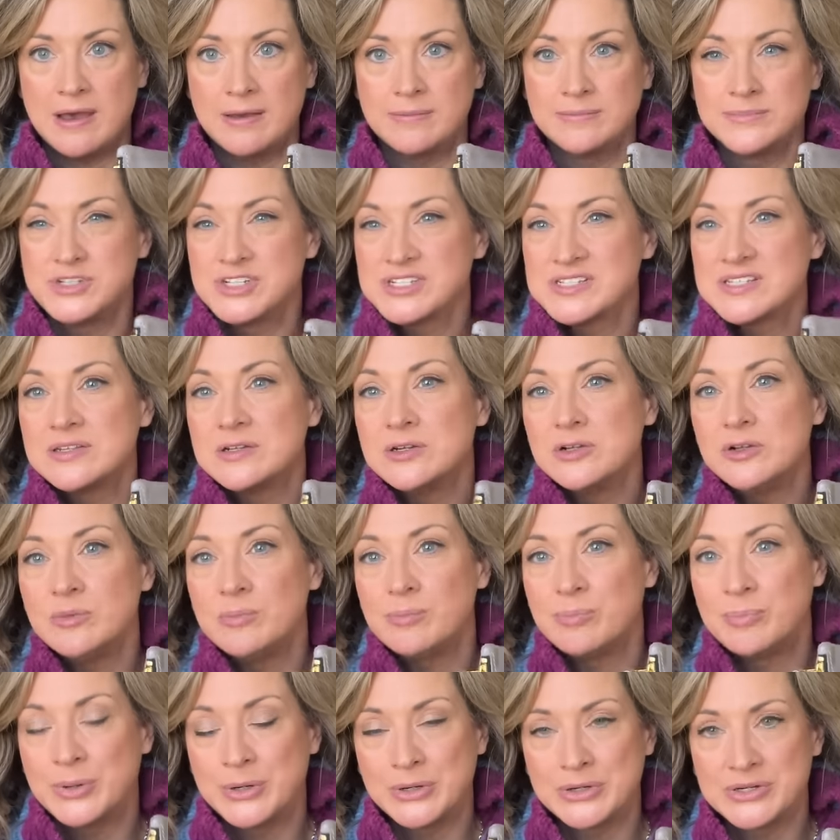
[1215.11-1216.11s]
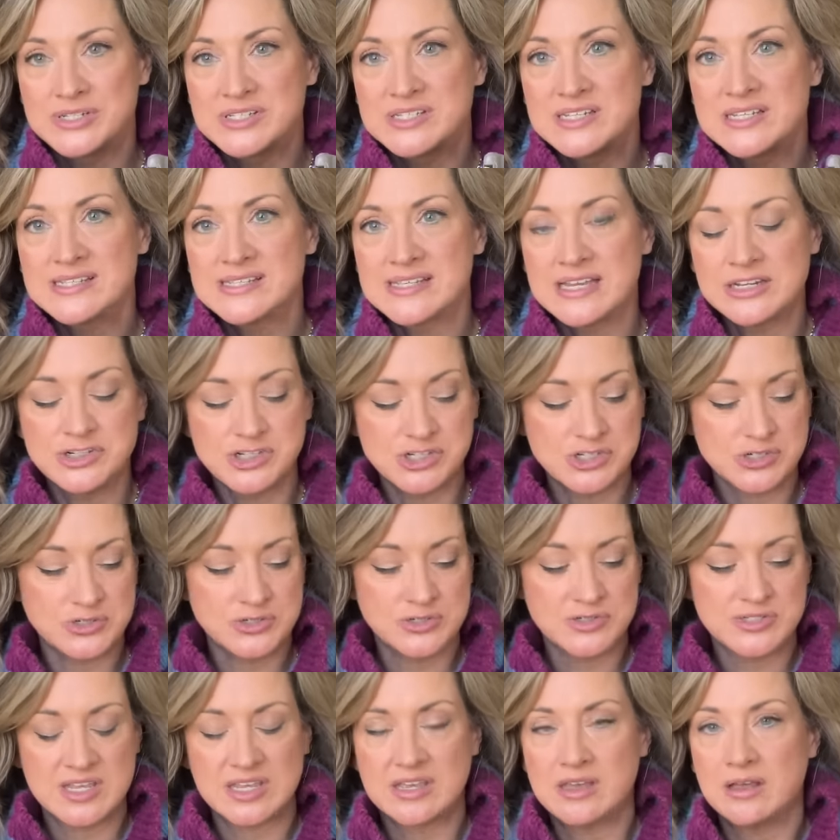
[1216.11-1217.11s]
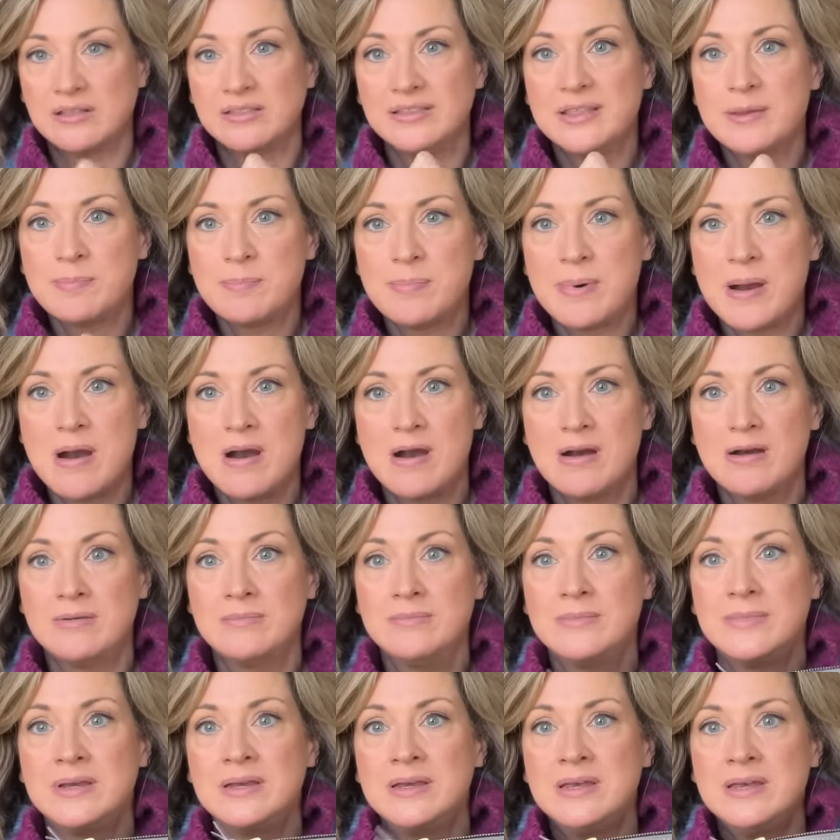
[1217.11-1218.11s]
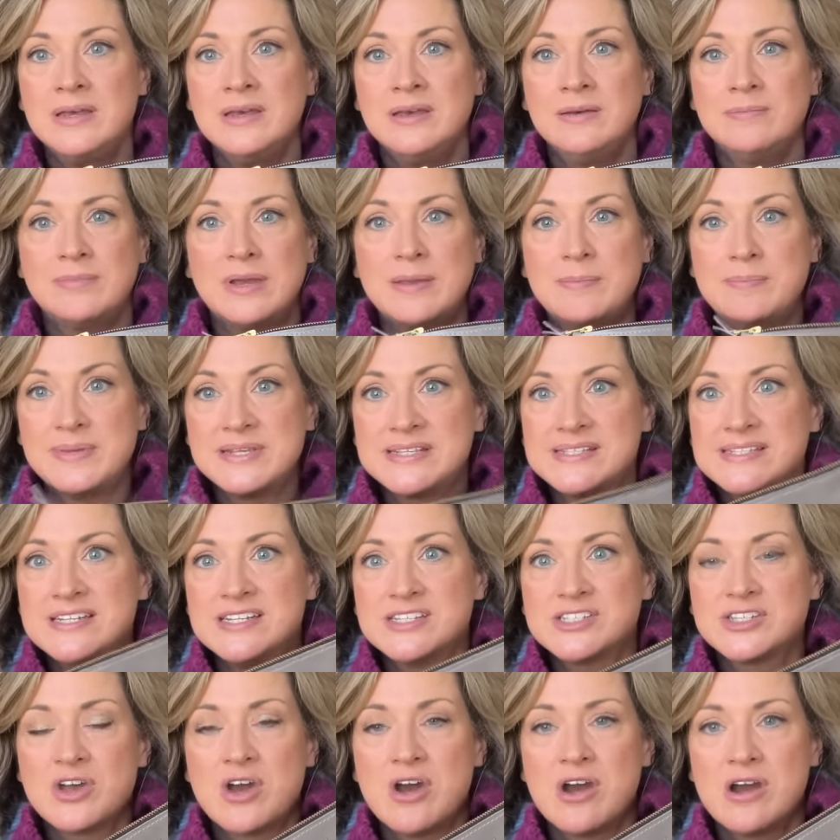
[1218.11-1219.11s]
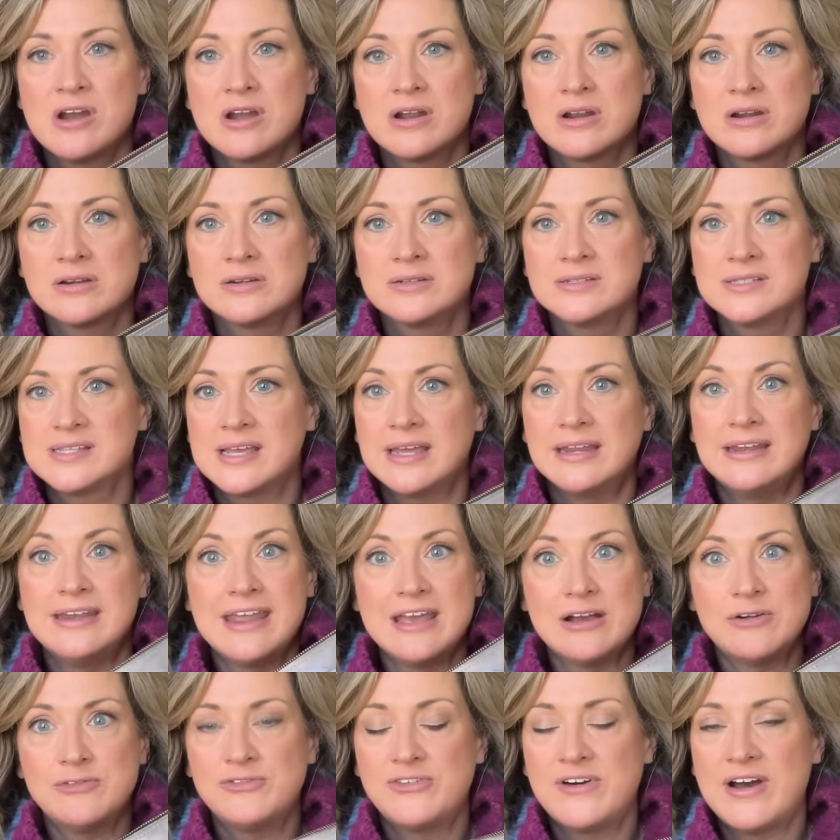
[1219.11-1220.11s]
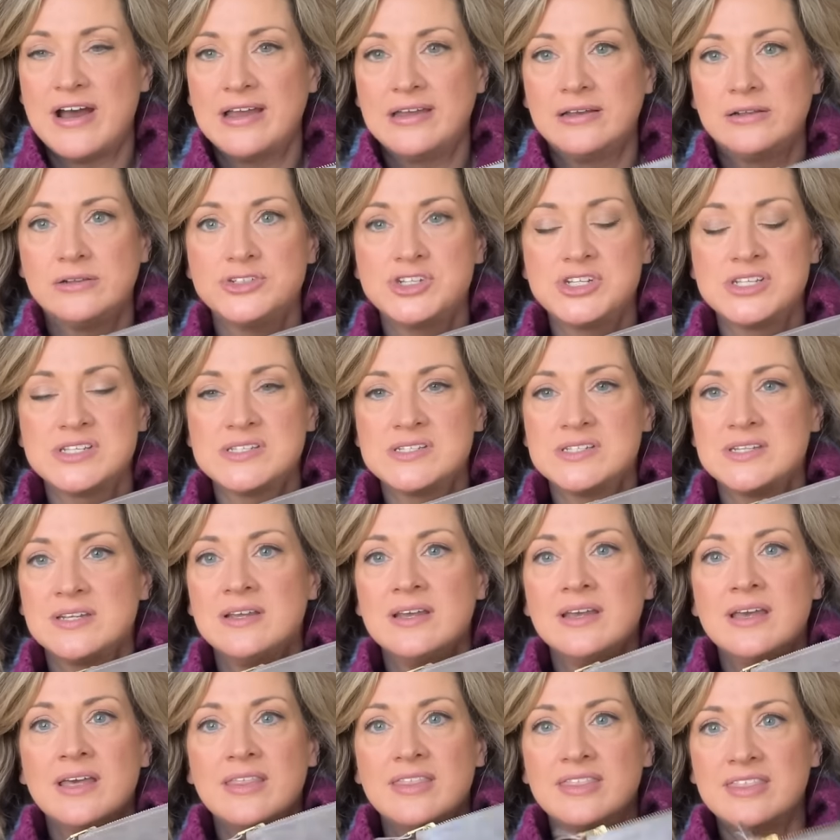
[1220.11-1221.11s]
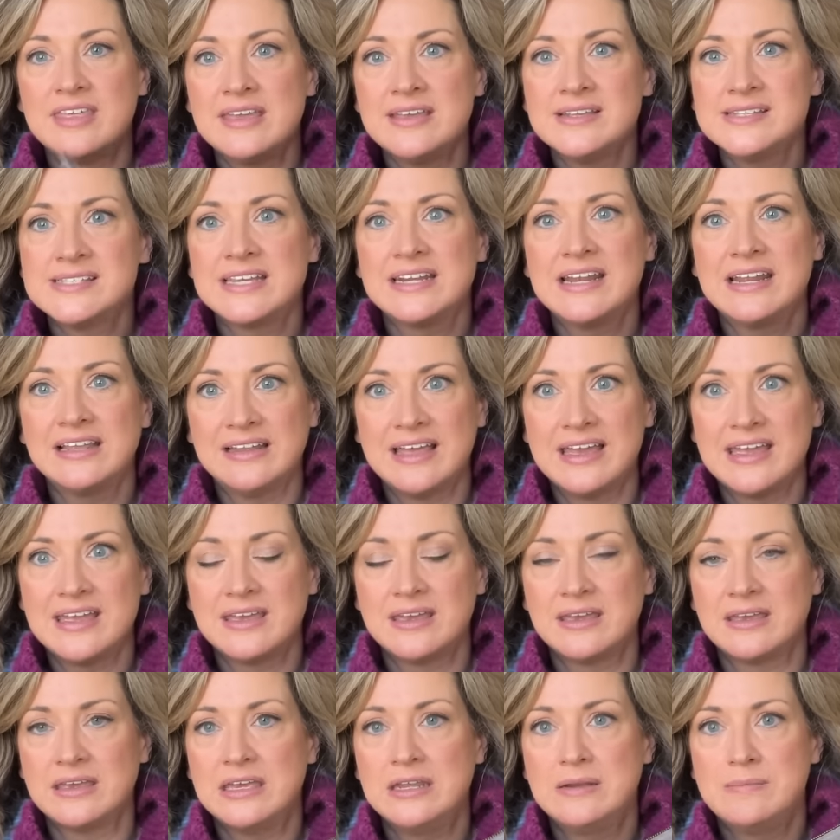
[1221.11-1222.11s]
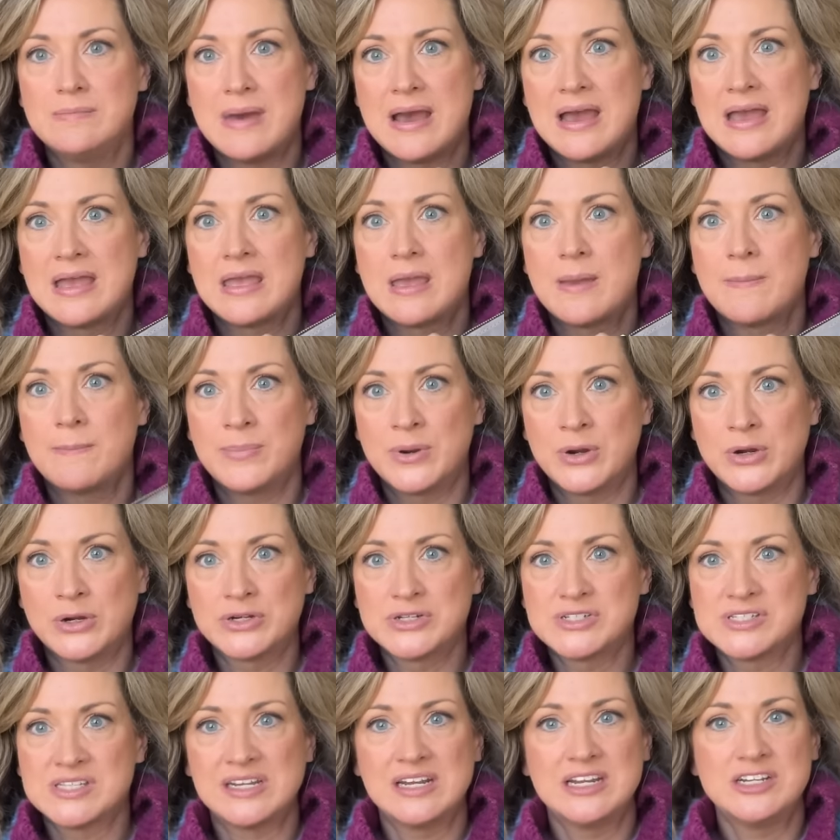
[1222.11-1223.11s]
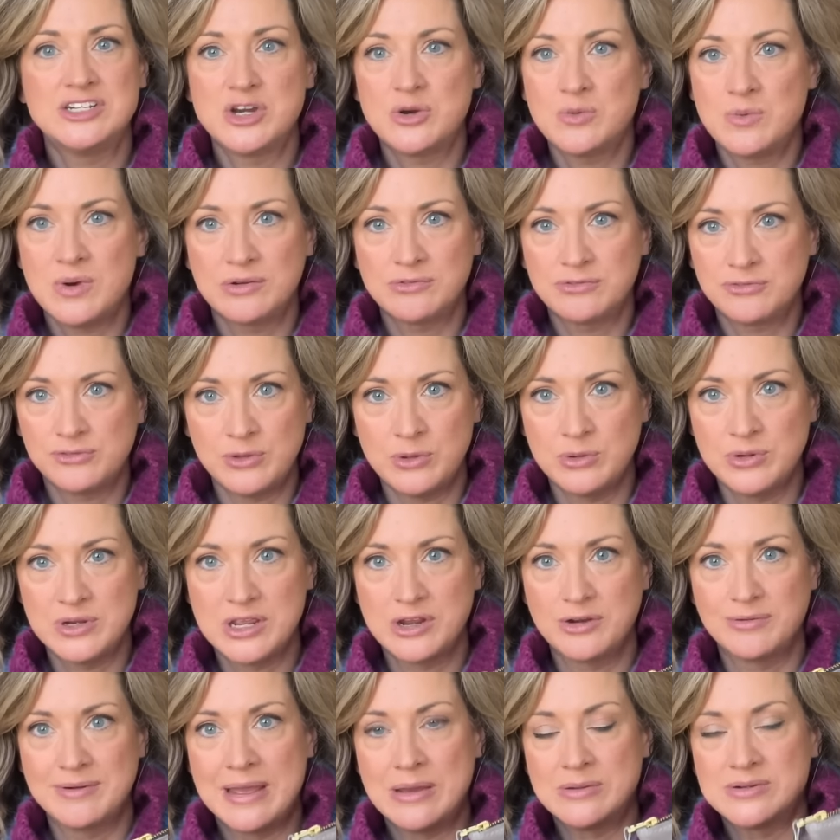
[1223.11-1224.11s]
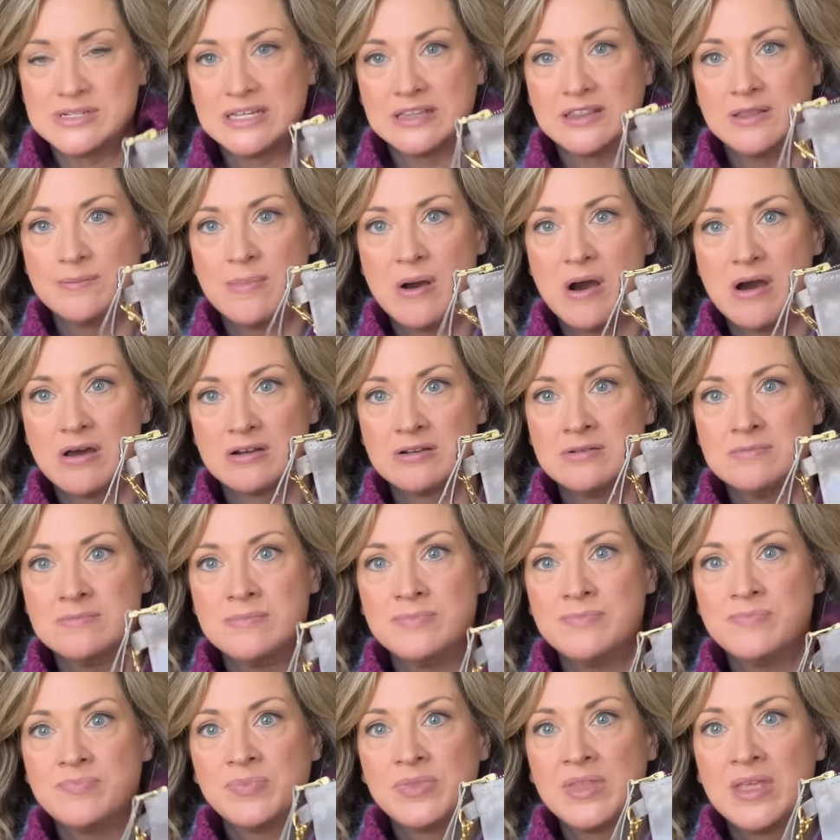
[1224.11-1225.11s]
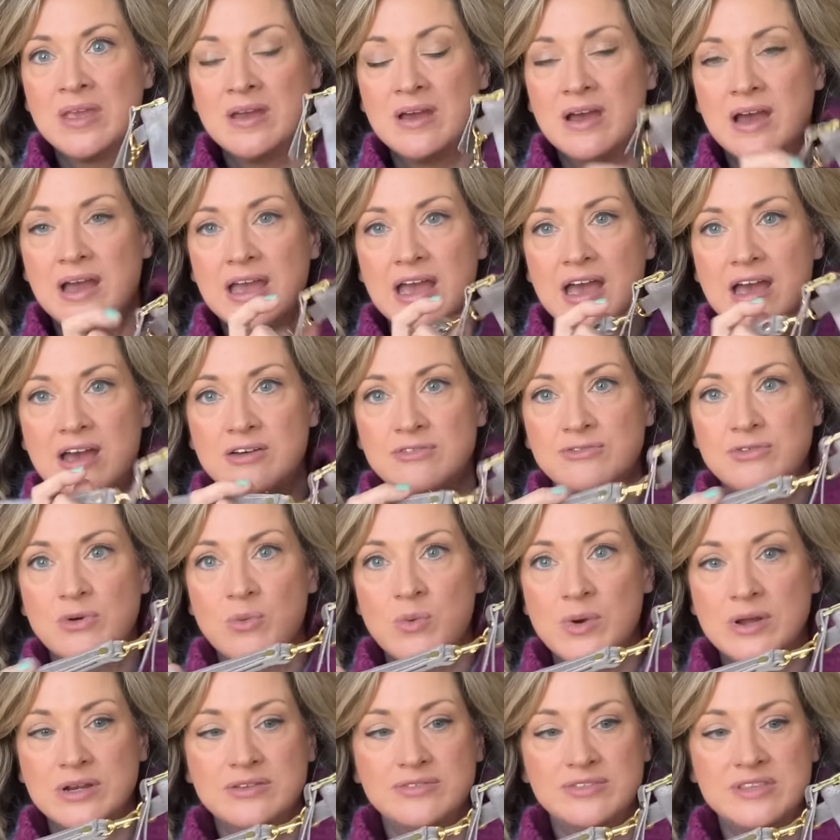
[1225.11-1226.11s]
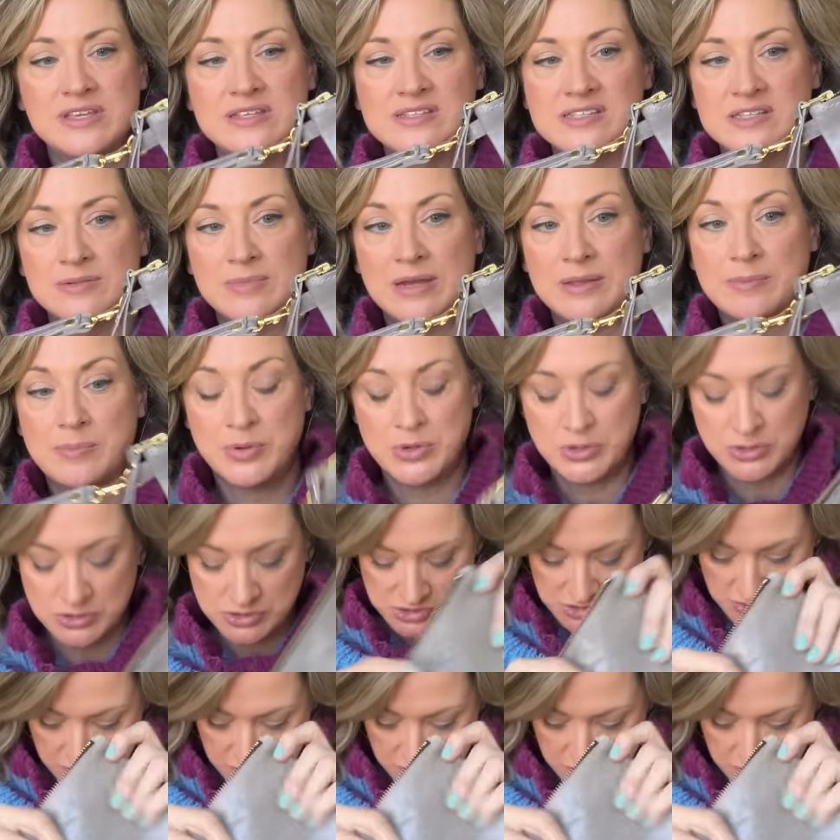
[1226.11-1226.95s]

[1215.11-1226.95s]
just little purse essentials like a lip balm, my business cards, a nail file, just things that I like in my purse that I don't want floating around at the bottom. I have one of these in my purse